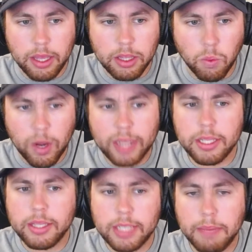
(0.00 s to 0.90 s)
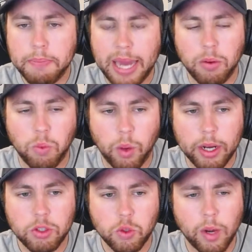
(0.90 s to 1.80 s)
The rest of the team batted 1
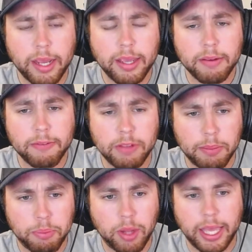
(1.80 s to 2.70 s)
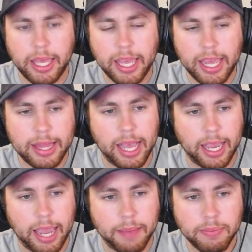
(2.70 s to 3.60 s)
of 20 from the plate in that
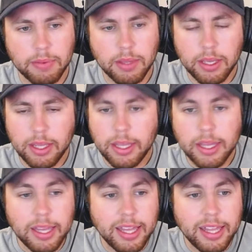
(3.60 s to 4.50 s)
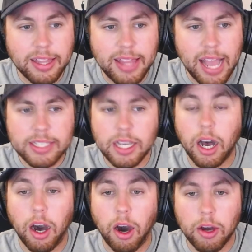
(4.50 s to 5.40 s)
game. That's
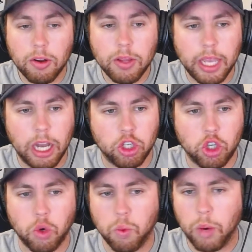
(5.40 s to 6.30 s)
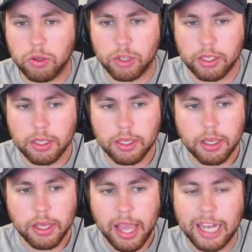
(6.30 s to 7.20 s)
utterly atrocious.
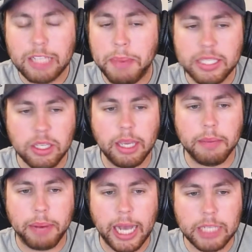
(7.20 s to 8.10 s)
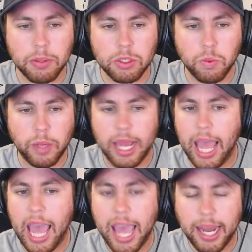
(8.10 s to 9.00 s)
And it's basically impossible to win
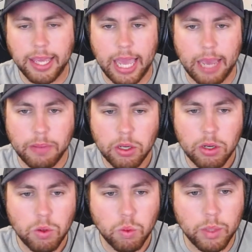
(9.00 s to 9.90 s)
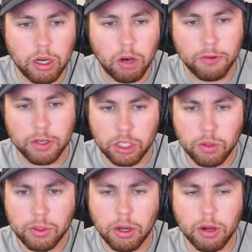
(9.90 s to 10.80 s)
any game when over
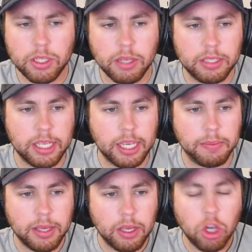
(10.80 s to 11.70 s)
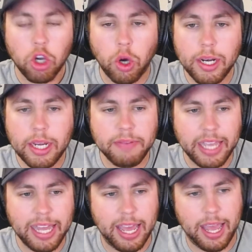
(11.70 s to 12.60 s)
two thirds of the team couldn't even
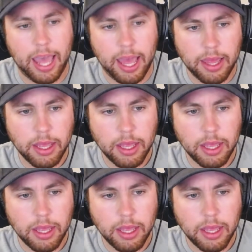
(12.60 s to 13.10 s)
get a hit.